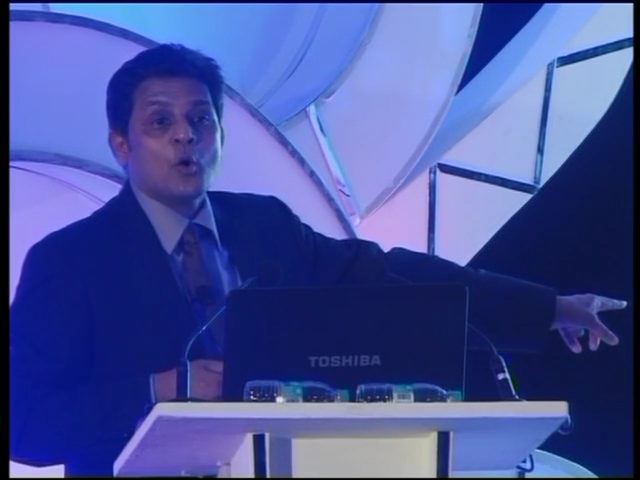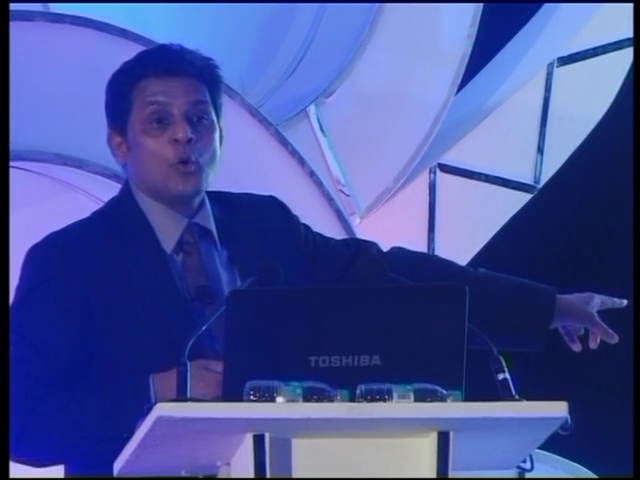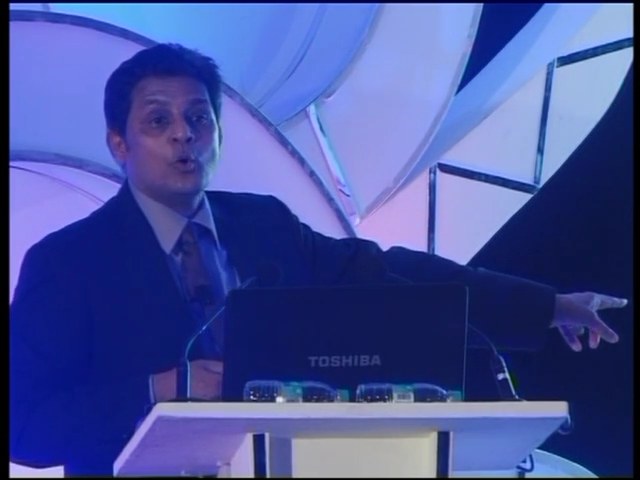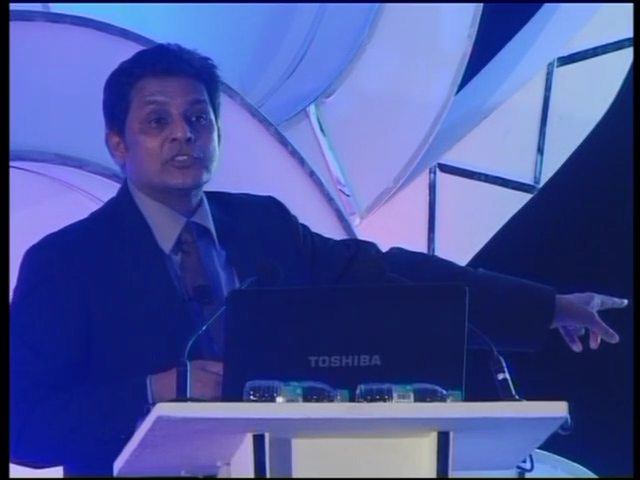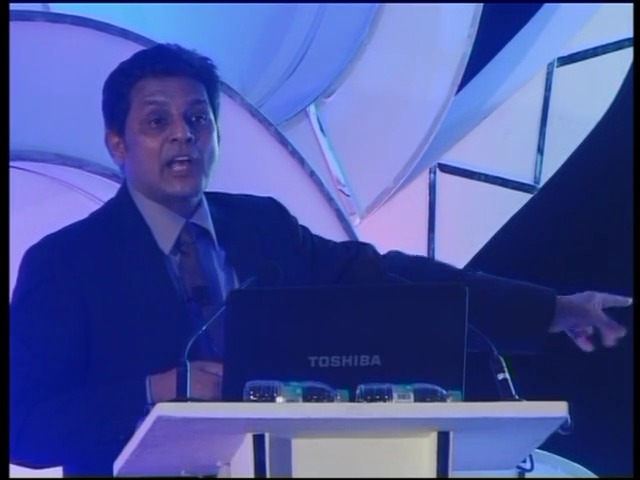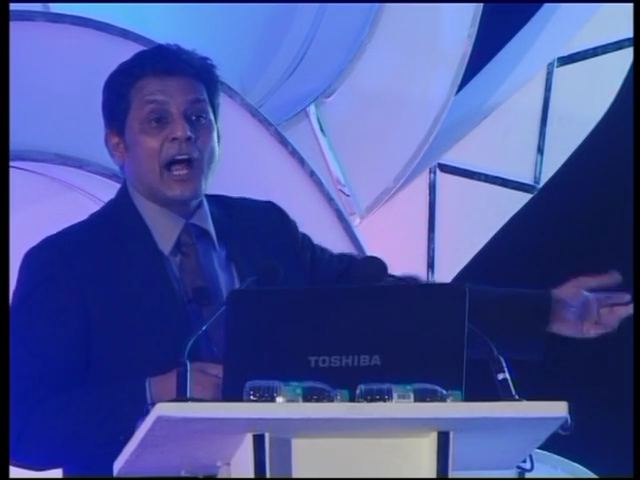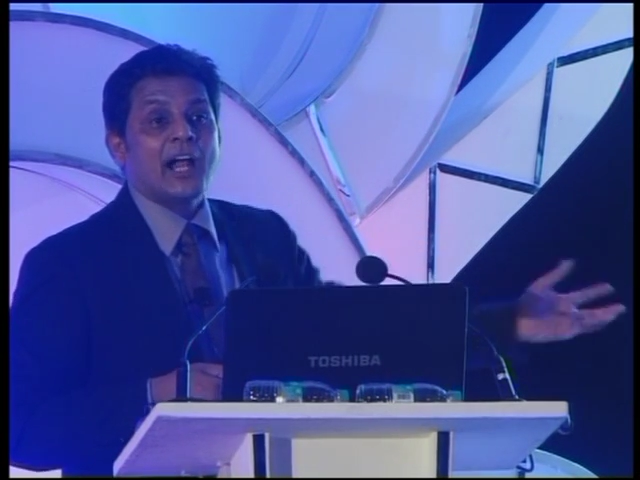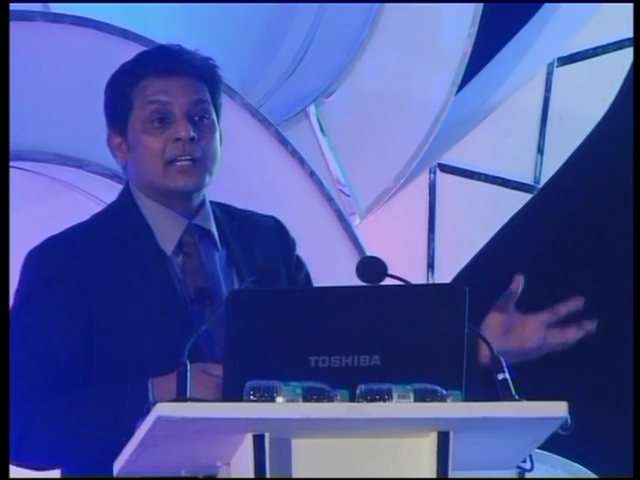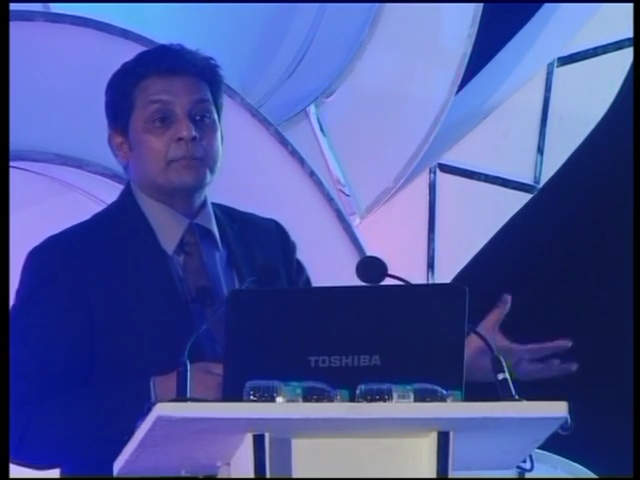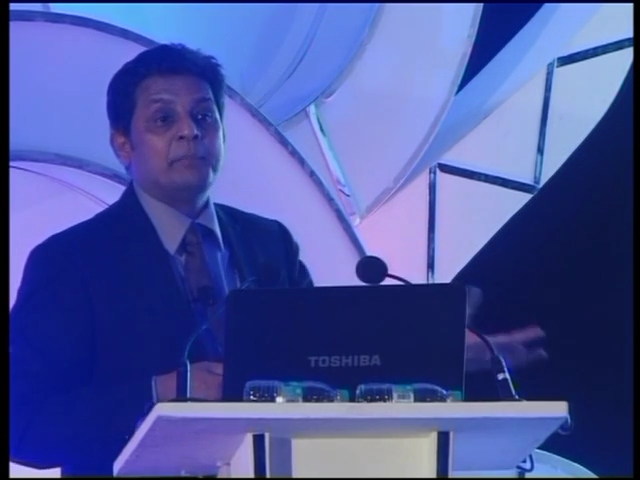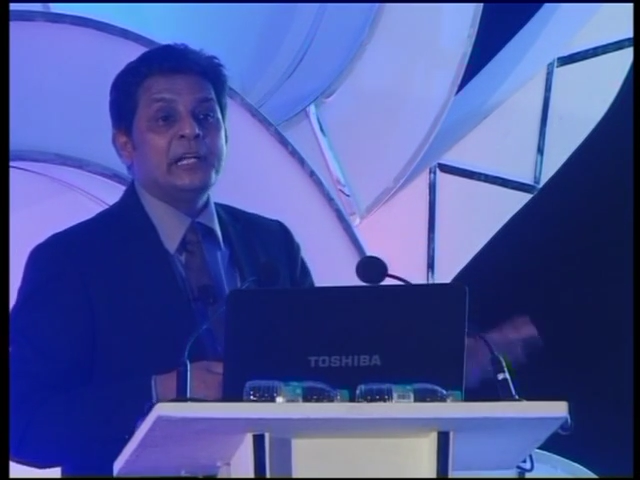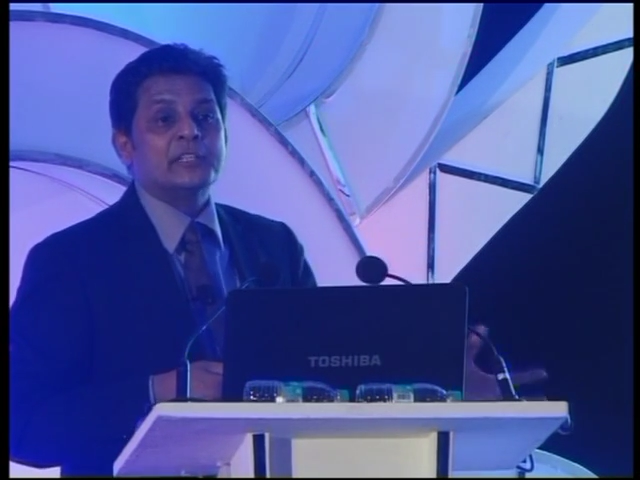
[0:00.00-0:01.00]
whose
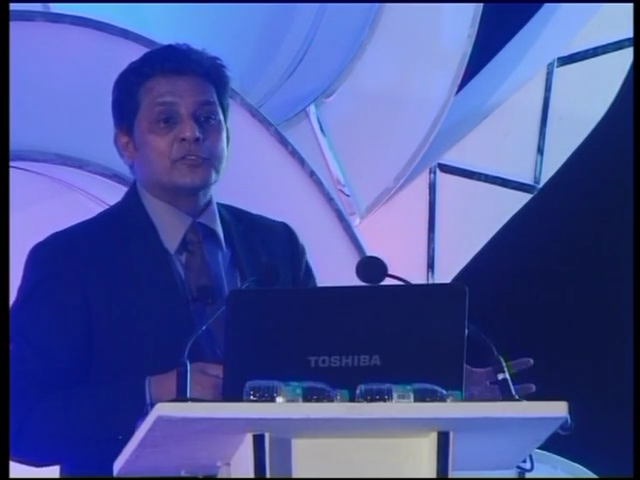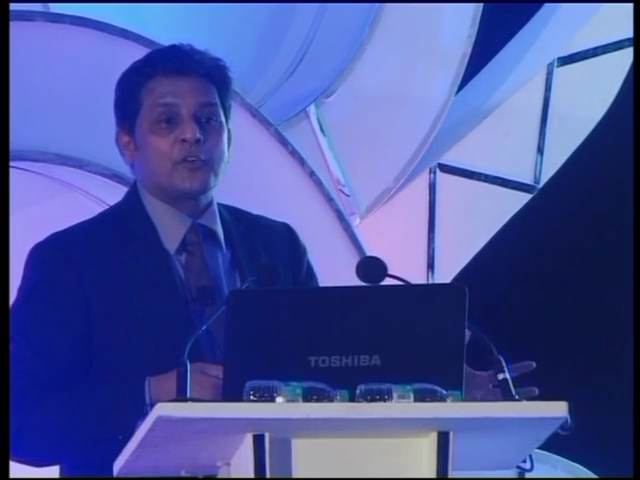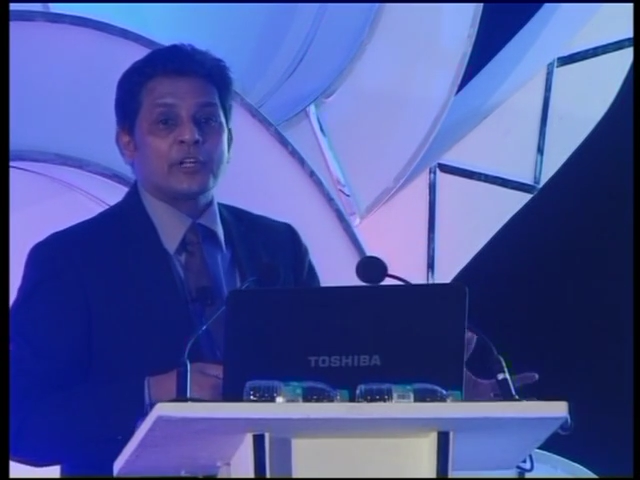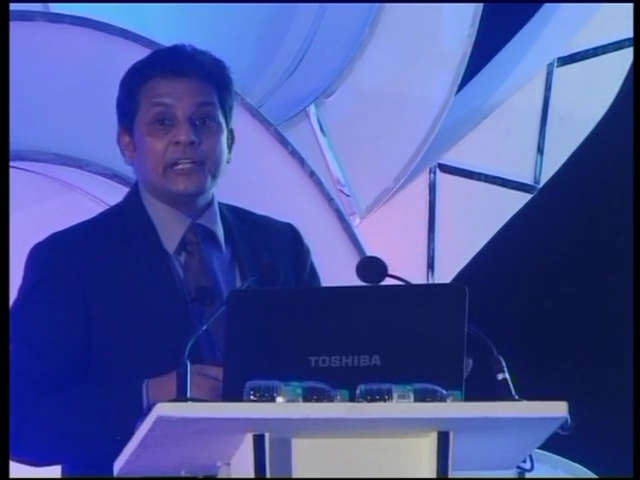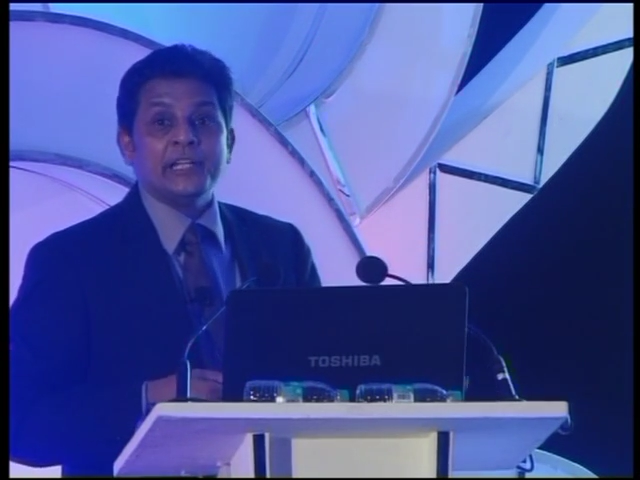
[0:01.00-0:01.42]
heart beats for